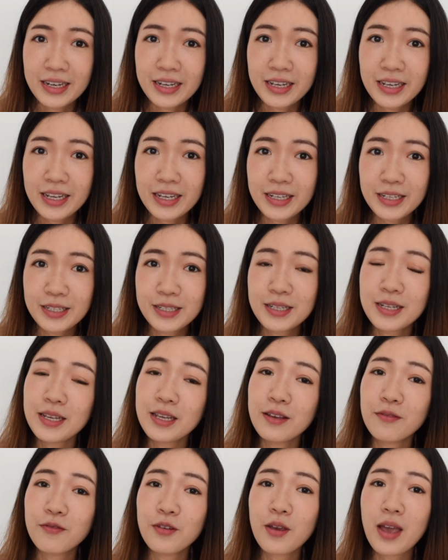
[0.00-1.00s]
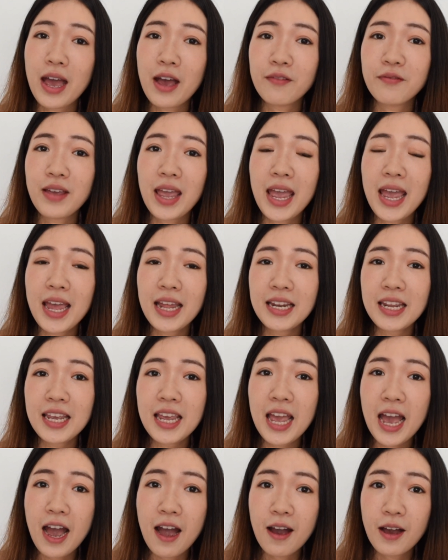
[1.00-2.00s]
is if you have any
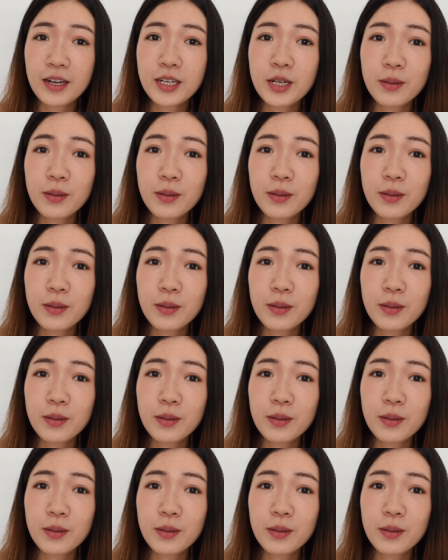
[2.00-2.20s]
other